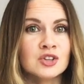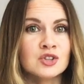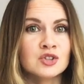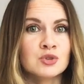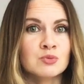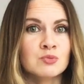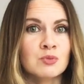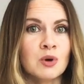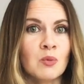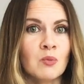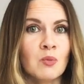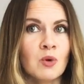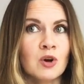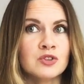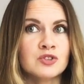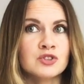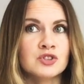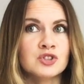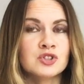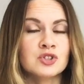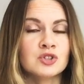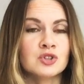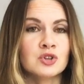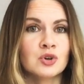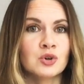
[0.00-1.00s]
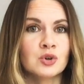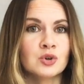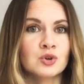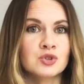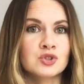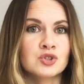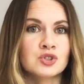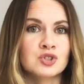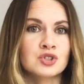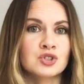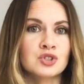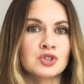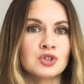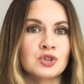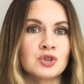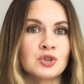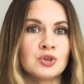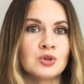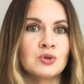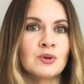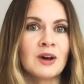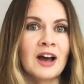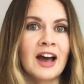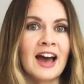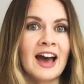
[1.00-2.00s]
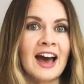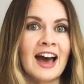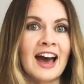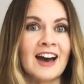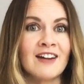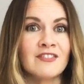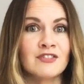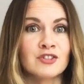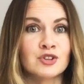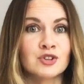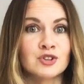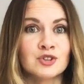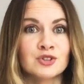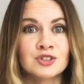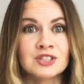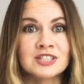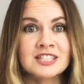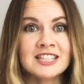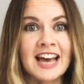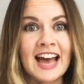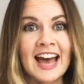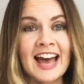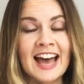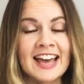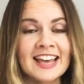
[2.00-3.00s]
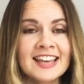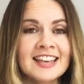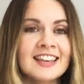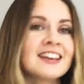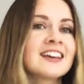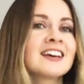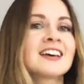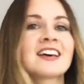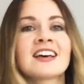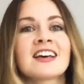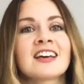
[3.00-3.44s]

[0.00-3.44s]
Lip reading: someone wants us to have a good day,